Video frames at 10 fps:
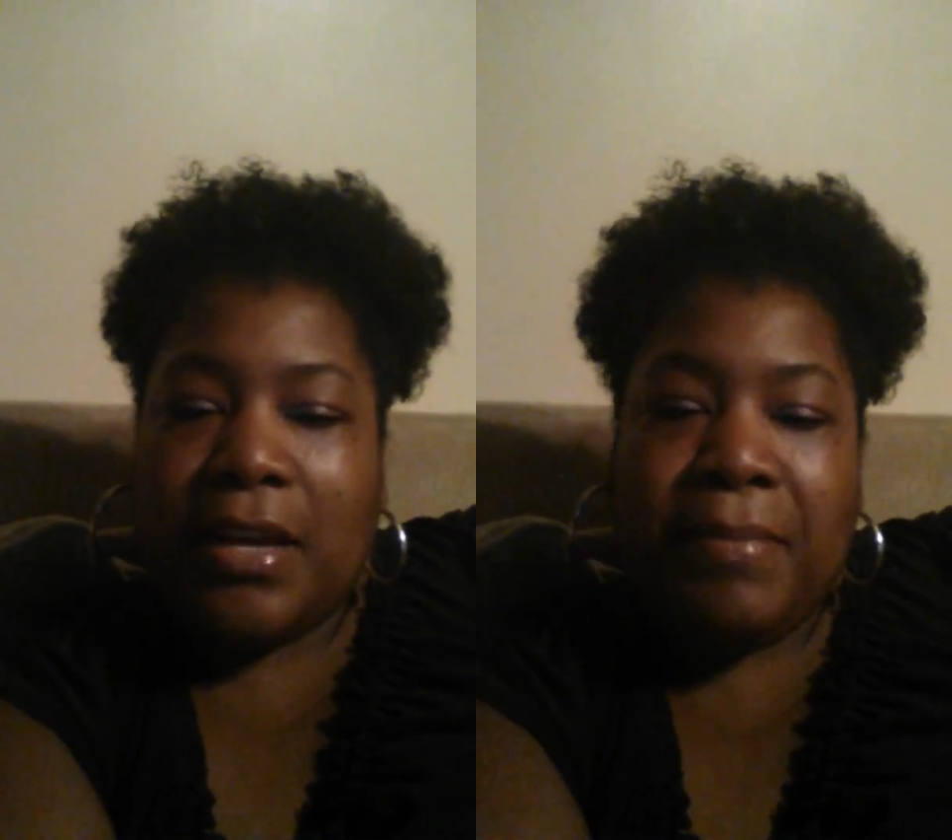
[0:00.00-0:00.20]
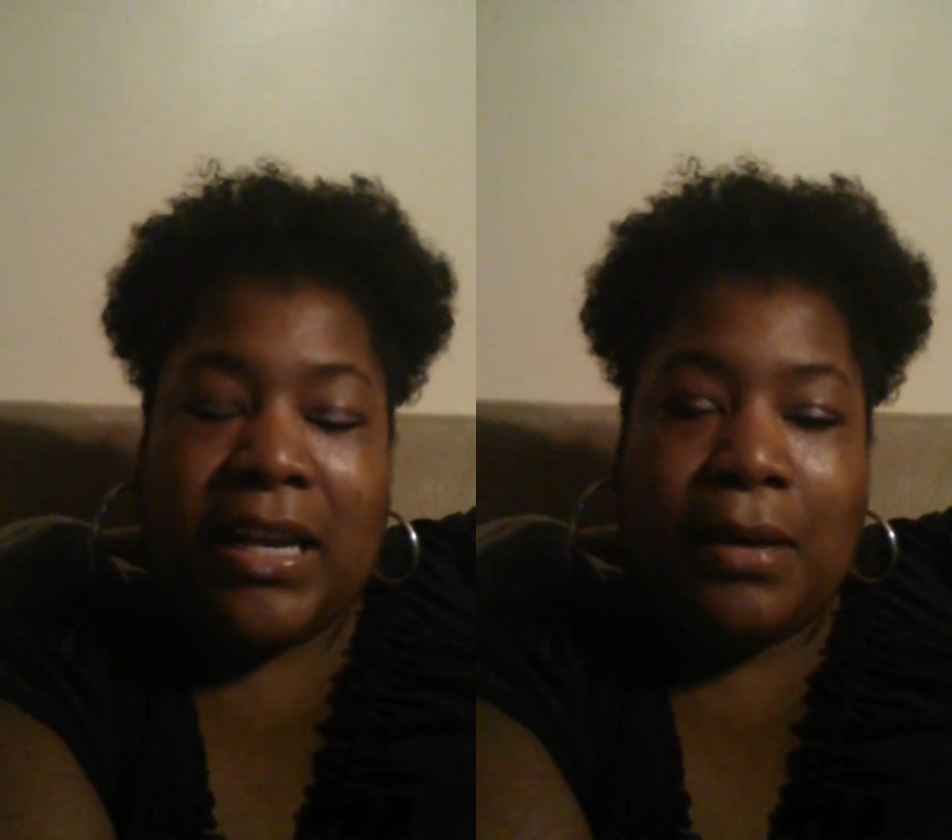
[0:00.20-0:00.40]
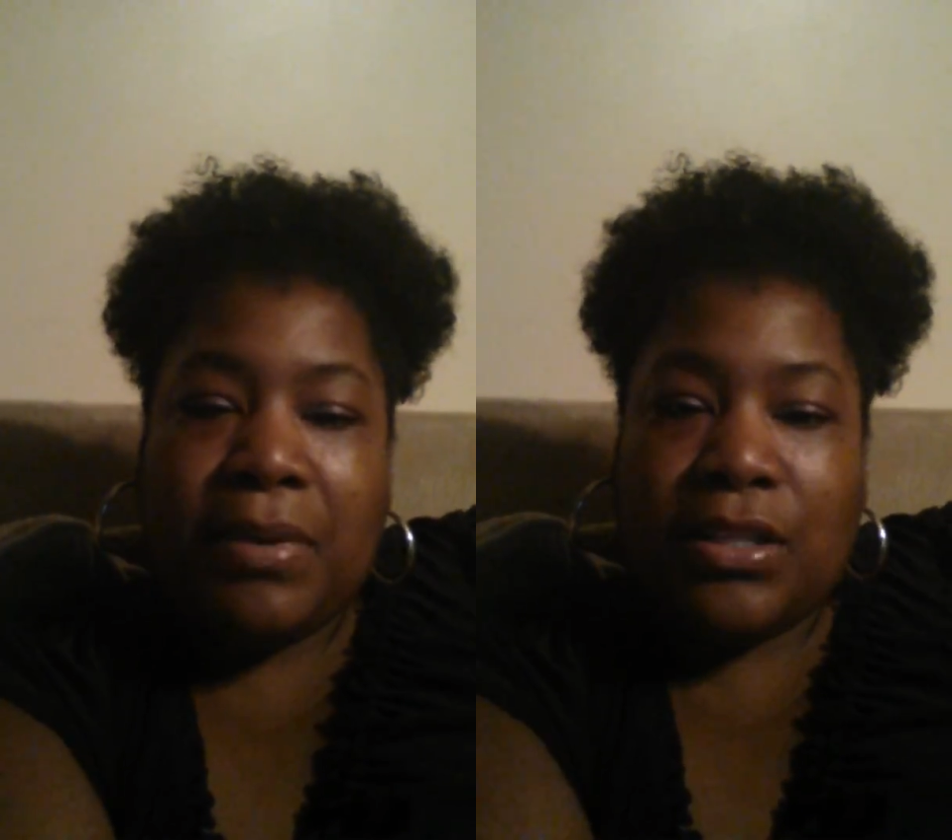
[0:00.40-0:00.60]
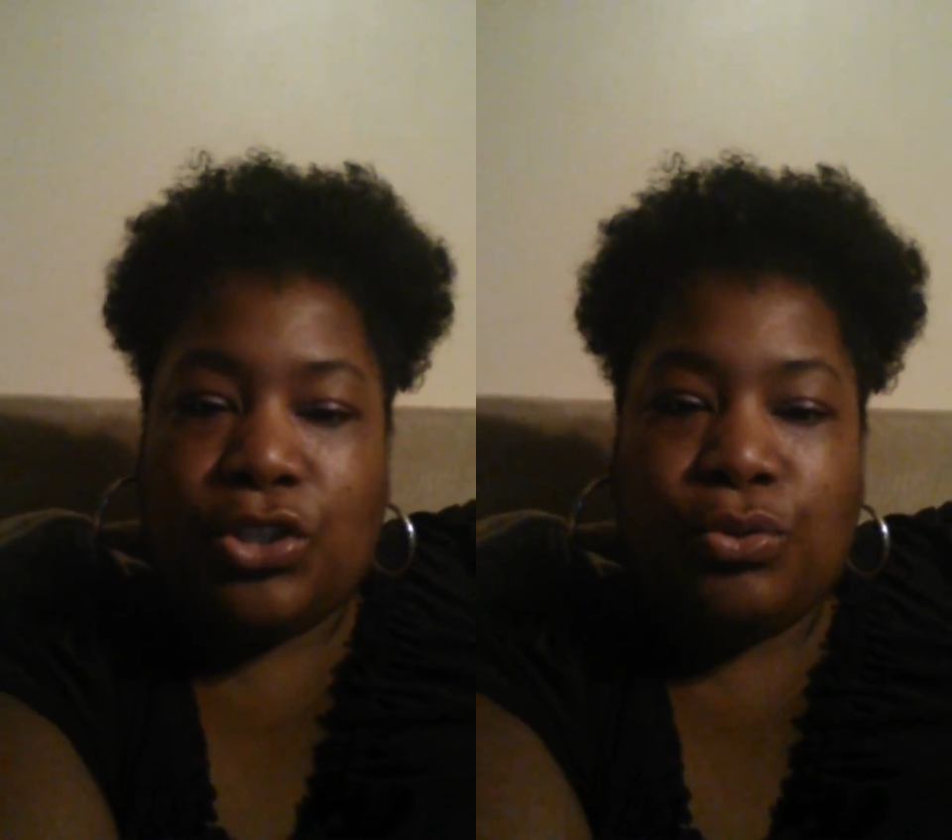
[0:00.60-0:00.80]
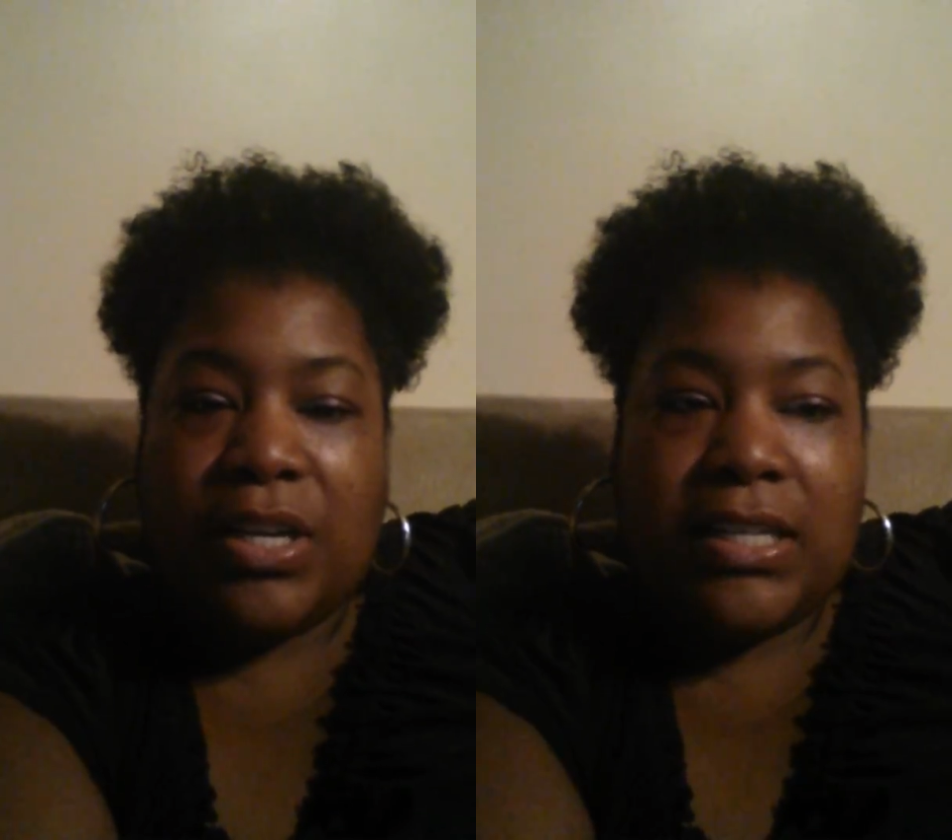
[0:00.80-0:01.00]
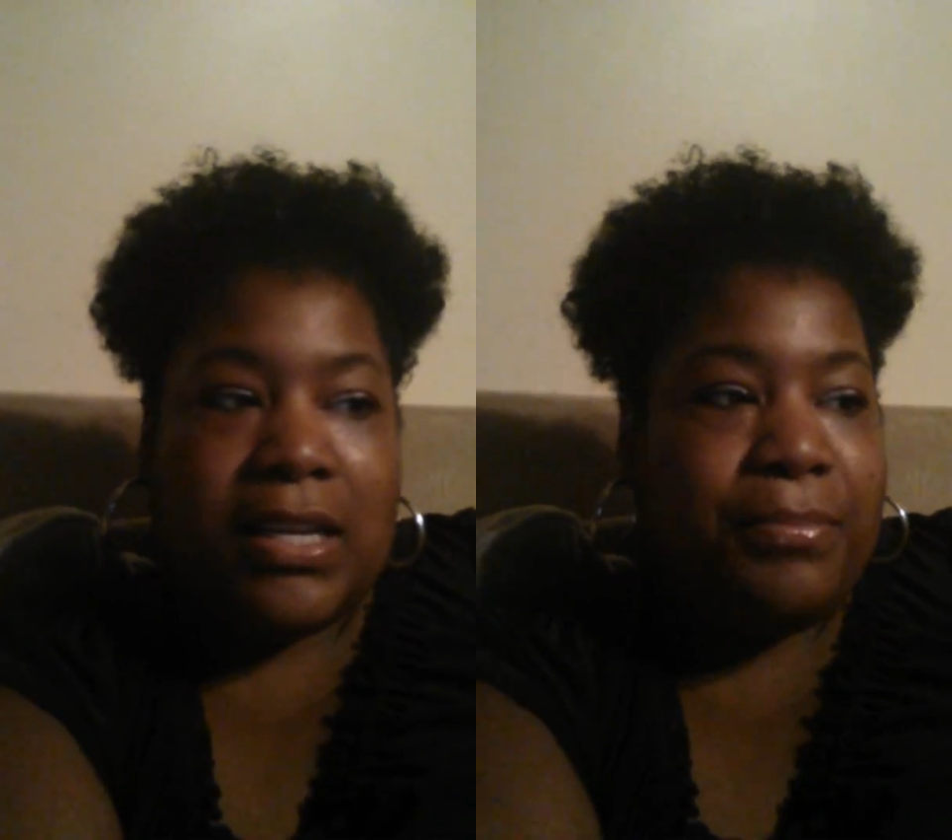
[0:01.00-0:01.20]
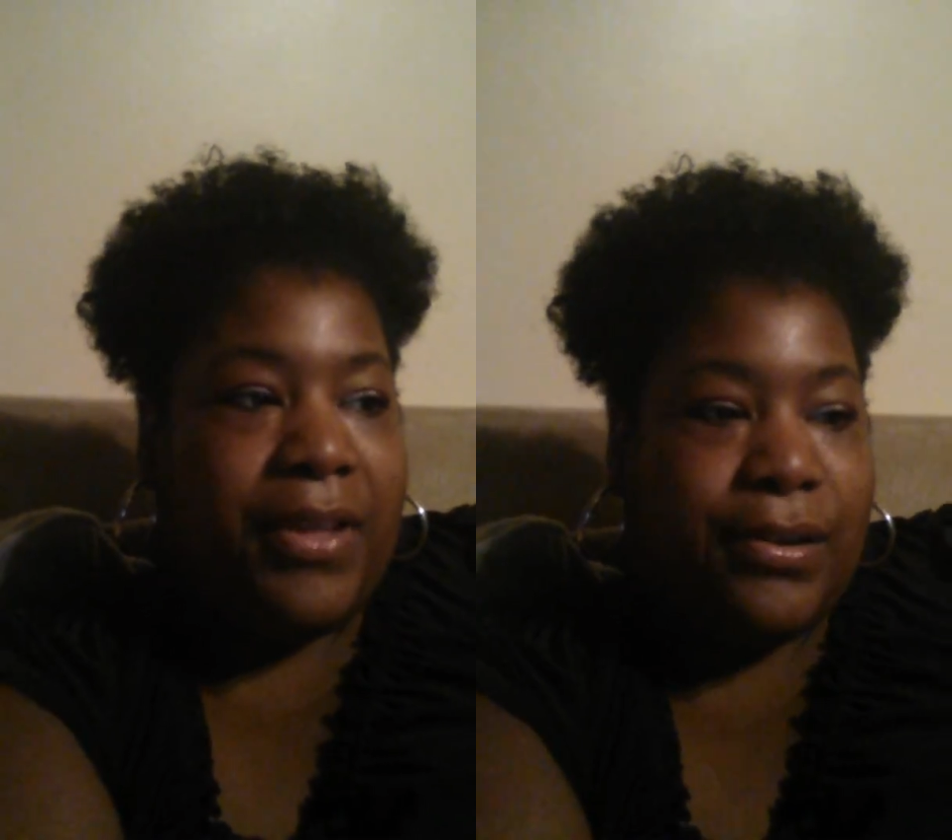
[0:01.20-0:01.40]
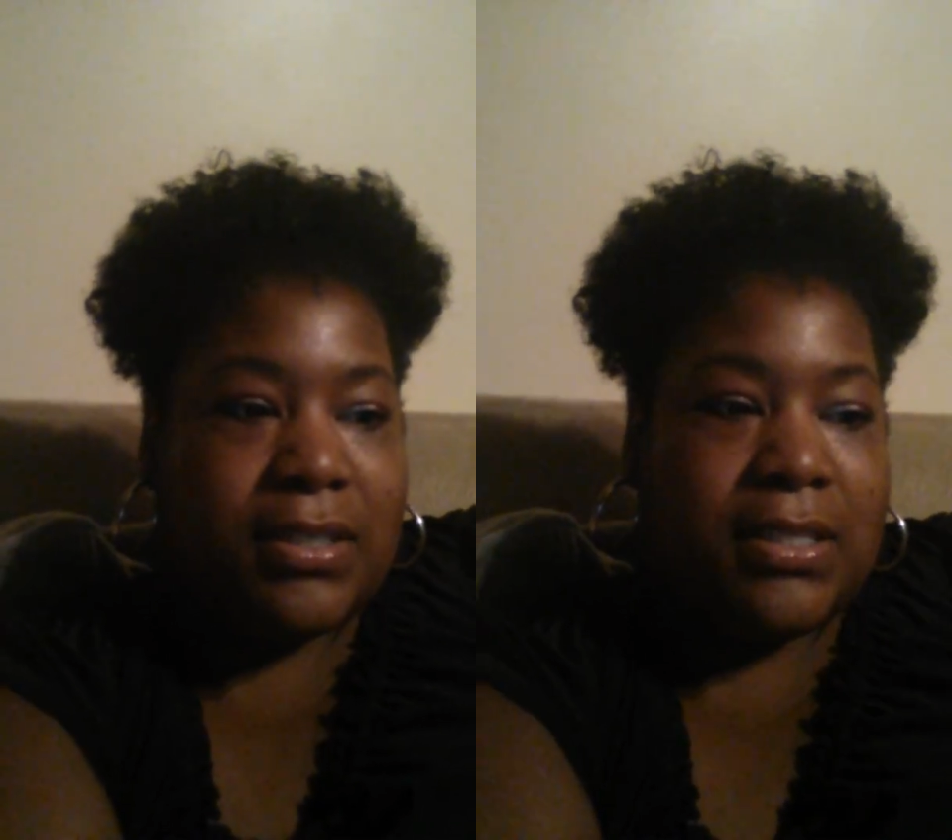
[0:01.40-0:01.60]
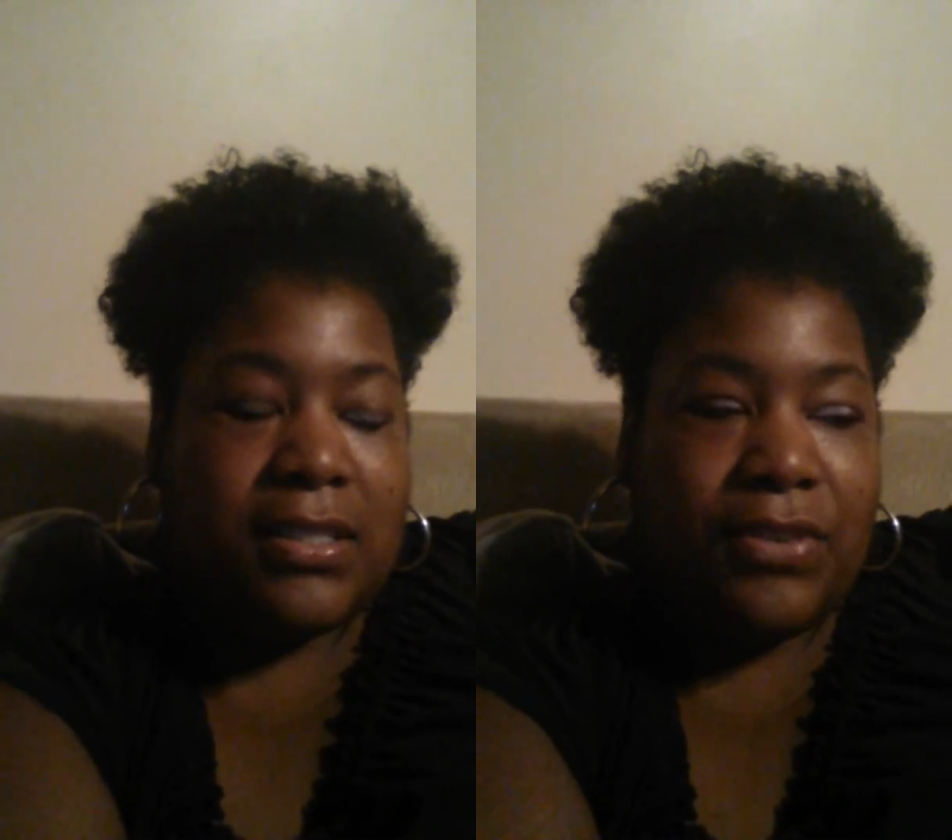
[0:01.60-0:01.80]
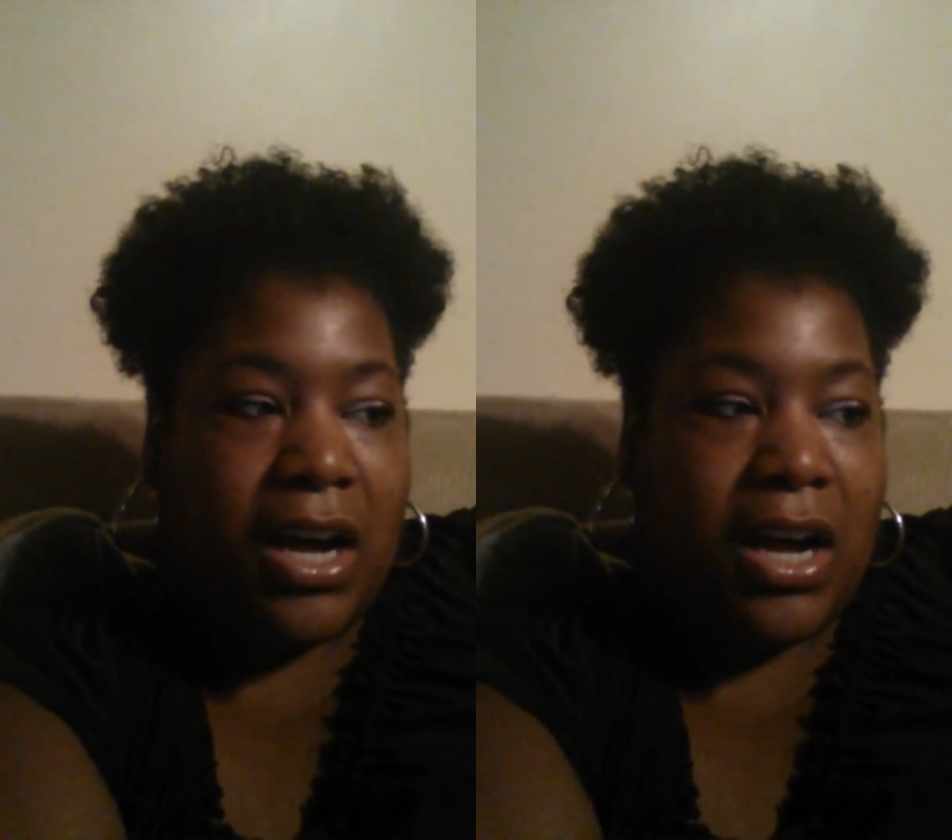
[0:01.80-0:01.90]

it may not be that you can dump thousands